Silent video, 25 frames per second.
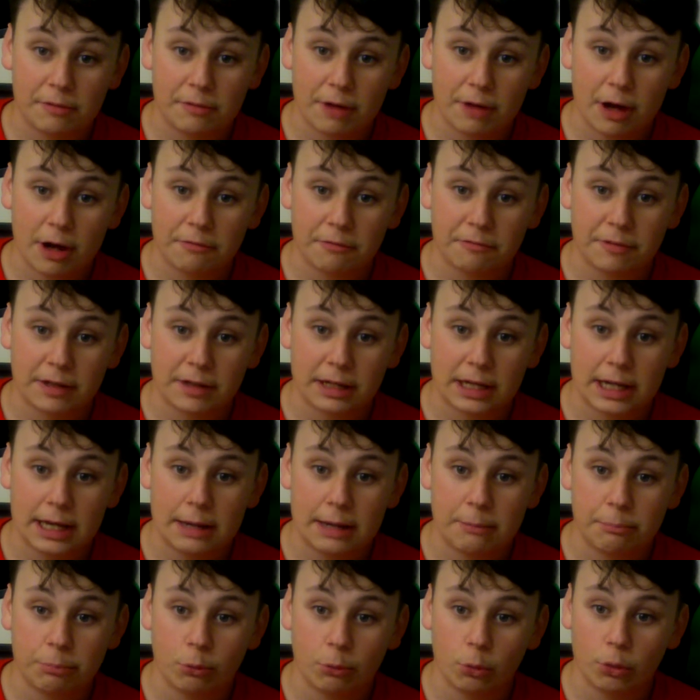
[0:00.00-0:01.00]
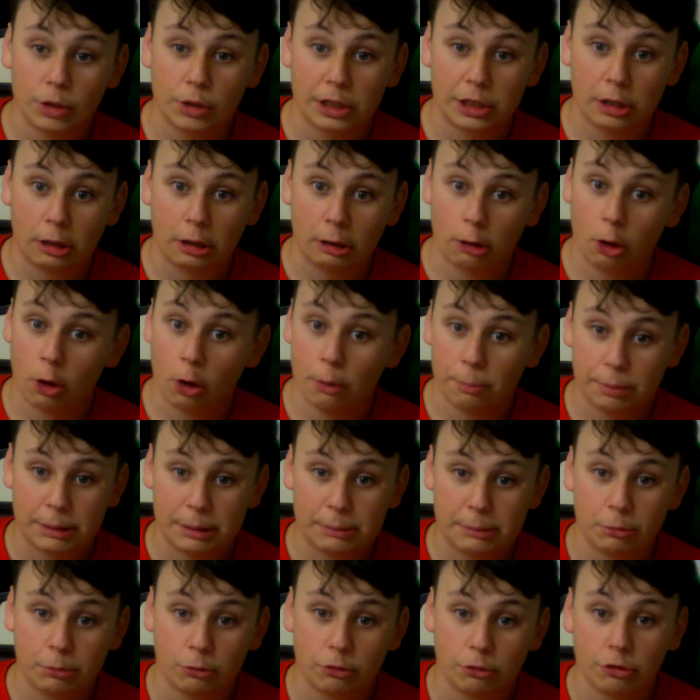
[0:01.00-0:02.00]
I think it brought in a lot of
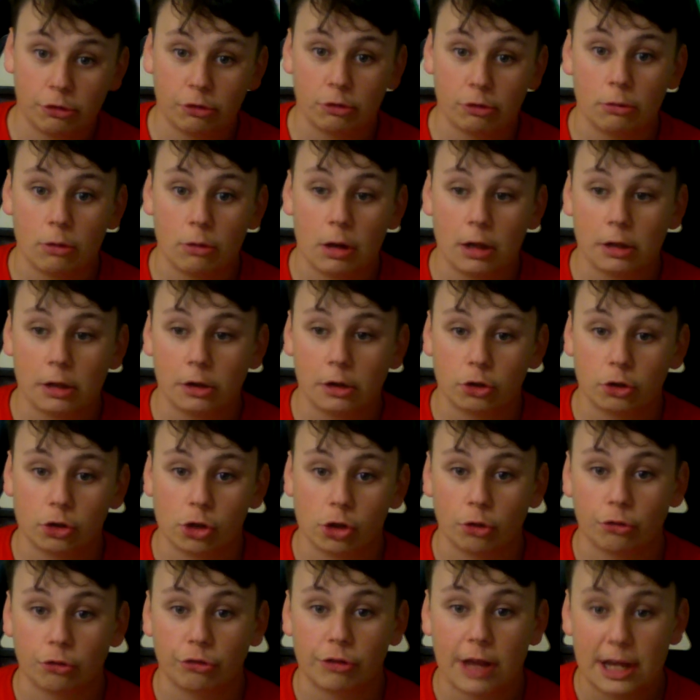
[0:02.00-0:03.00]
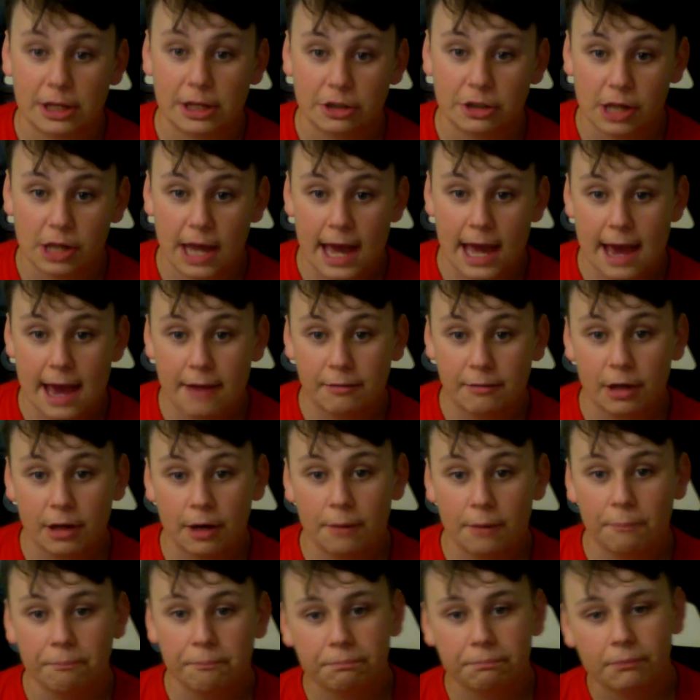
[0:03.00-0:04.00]
people to the show stage
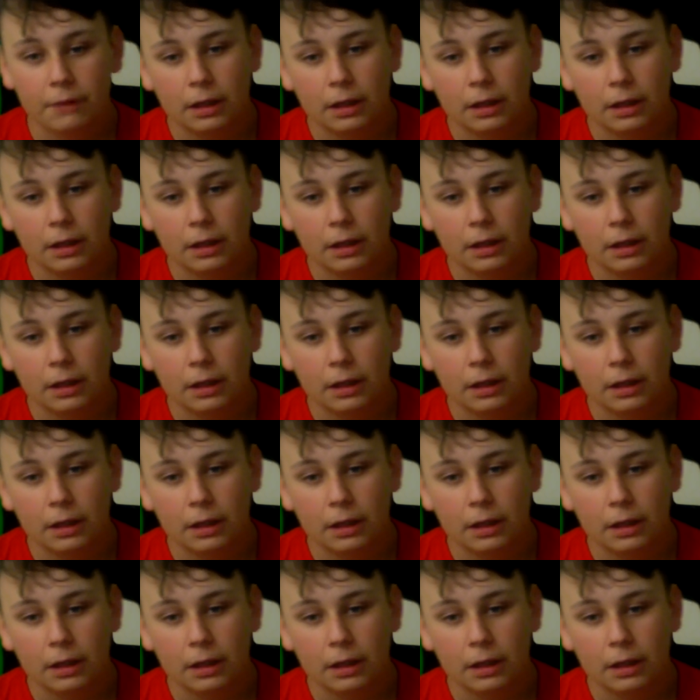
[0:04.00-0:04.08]
area.